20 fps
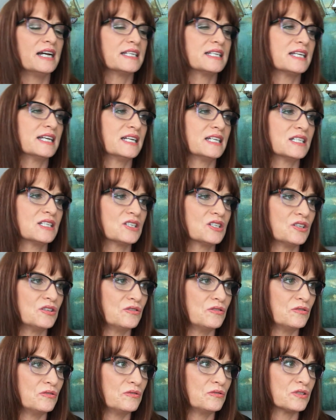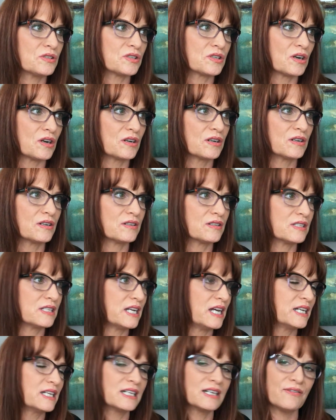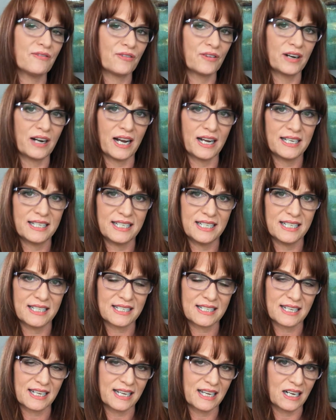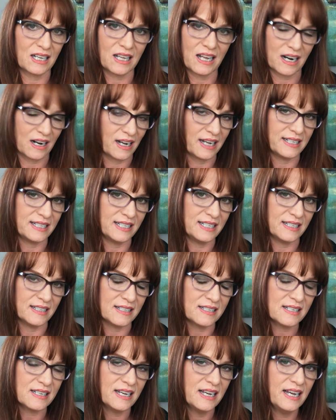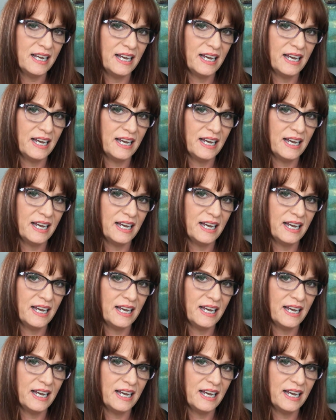tend to start 10 different ideas because I get a lot of ideas